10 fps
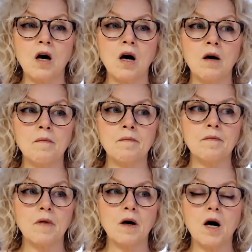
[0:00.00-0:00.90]

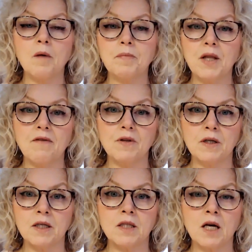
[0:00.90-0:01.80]
up leveling,